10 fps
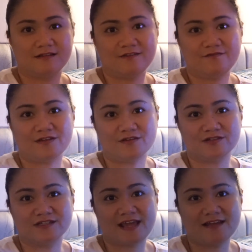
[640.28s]
the finger
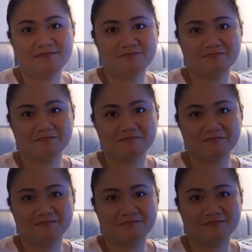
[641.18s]
scan.
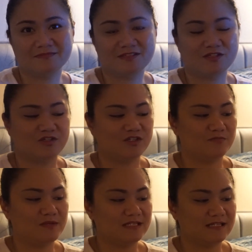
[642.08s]
So you
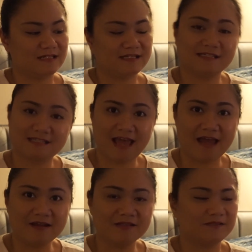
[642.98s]
just basically
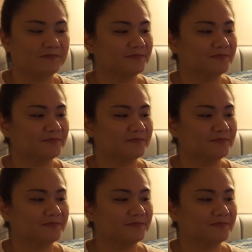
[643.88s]
scan it.